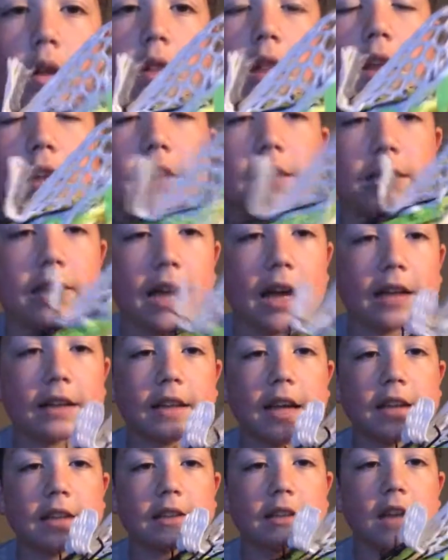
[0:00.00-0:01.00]
that
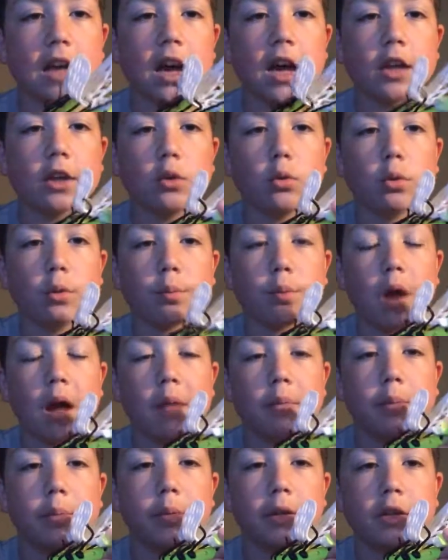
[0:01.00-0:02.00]
stacked SI, you could
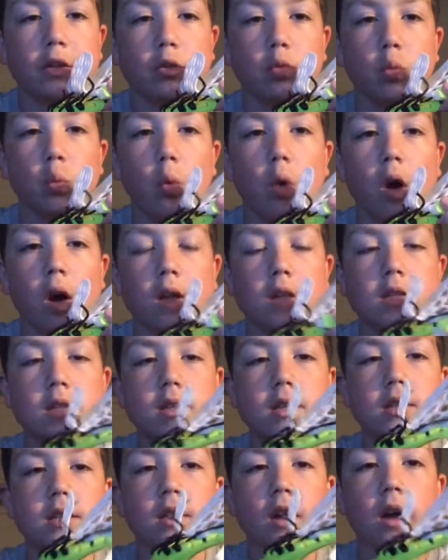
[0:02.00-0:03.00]
probably do
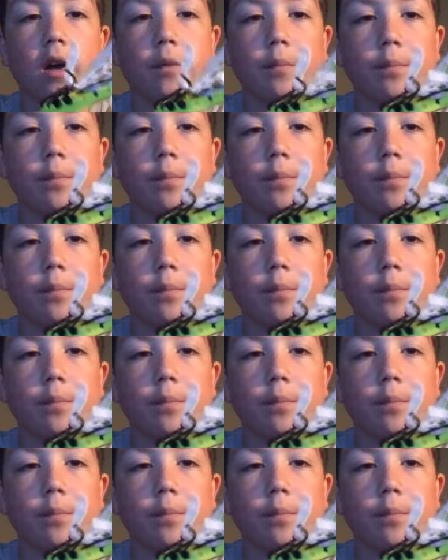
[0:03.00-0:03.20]
1s.